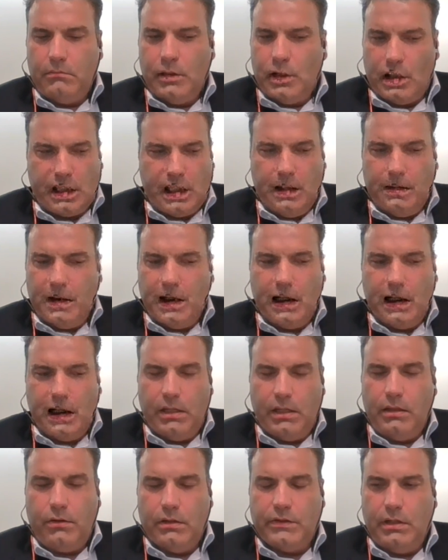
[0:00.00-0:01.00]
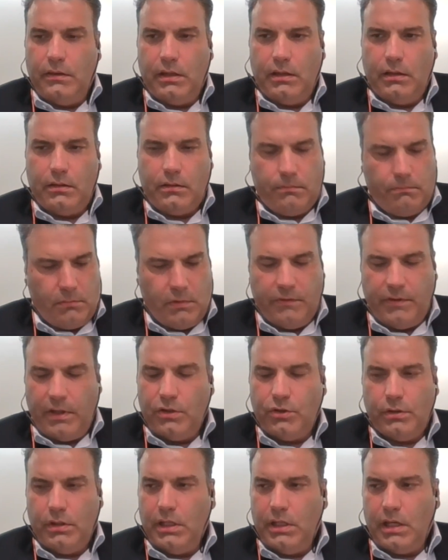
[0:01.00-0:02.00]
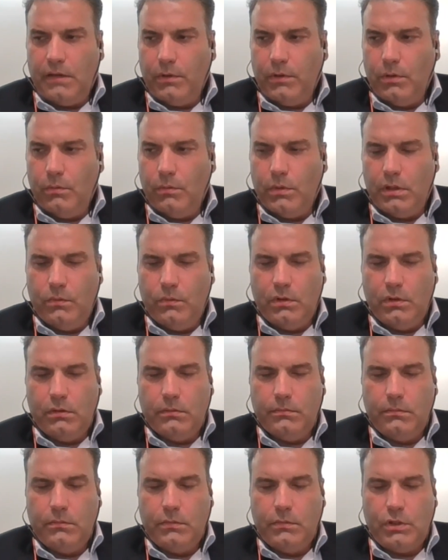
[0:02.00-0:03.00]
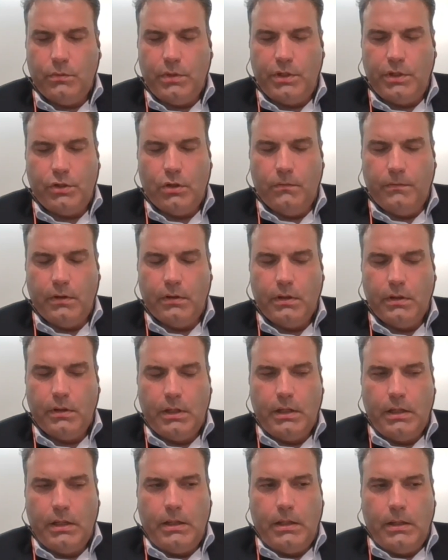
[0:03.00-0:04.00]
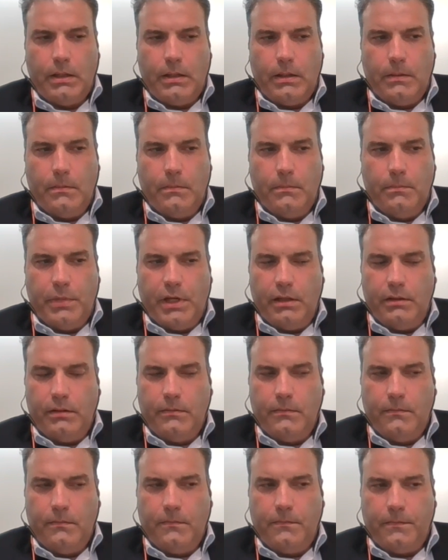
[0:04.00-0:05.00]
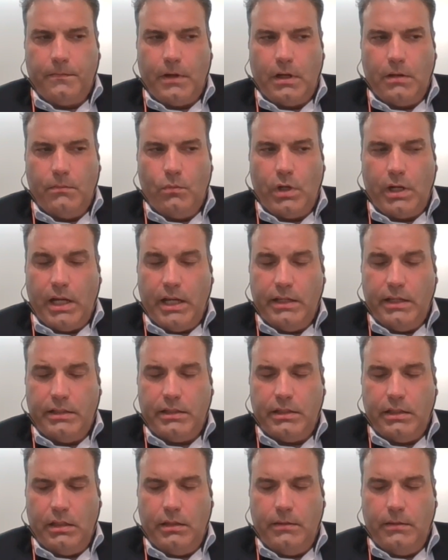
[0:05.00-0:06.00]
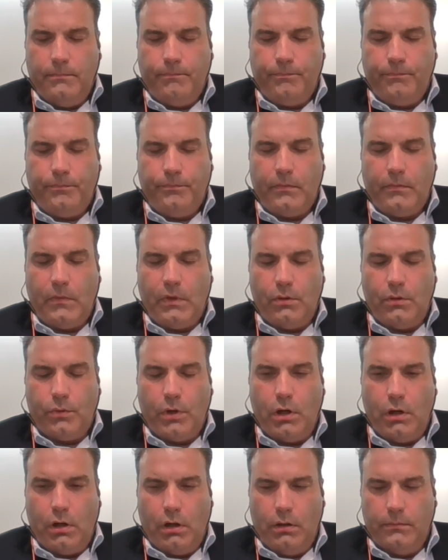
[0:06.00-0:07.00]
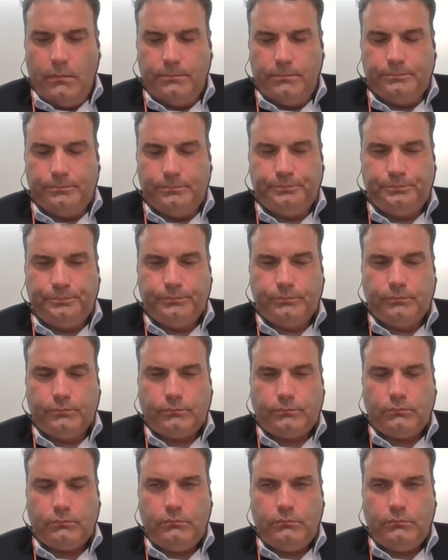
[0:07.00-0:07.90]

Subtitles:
just keep digging their heels in and think eventually everyone will switch over. But from what I see, they're wrong.